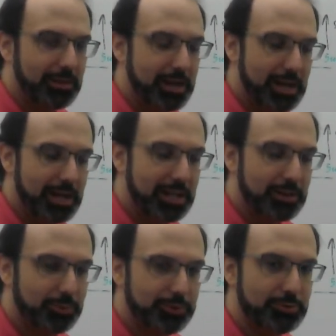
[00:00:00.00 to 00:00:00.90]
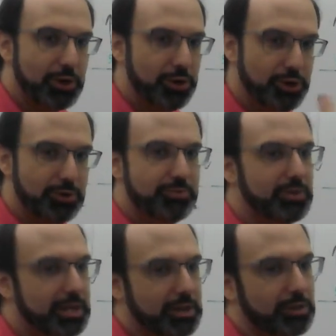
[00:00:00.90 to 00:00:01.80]
and then we'll do a new
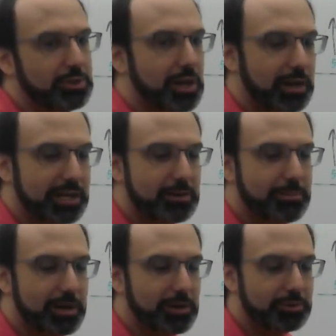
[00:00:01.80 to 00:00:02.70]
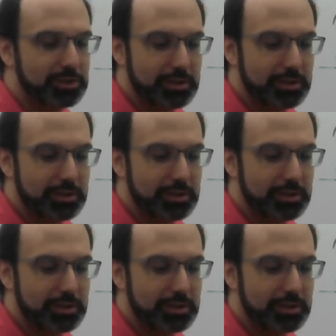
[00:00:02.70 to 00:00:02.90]
video talking about